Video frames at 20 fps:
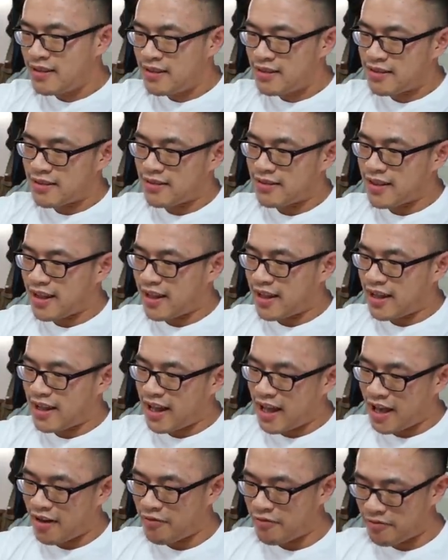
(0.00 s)
So that I
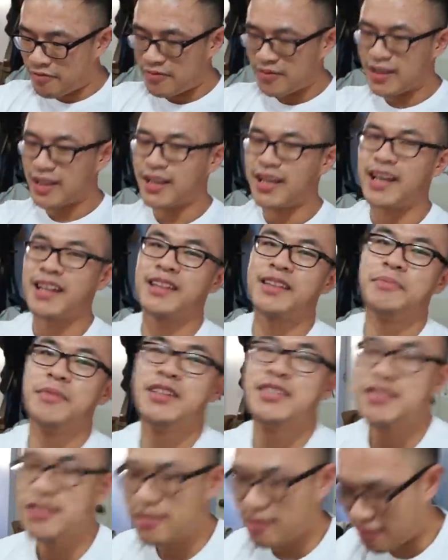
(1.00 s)
have like as
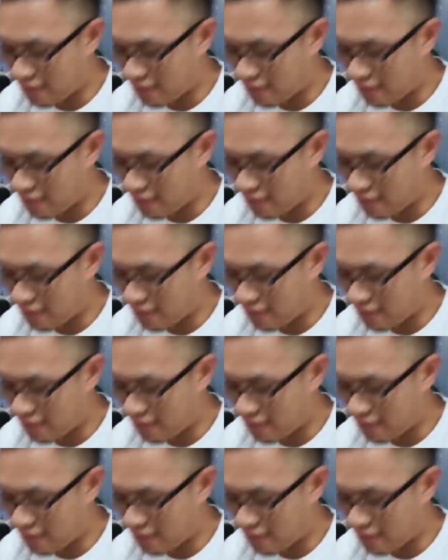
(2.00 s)
much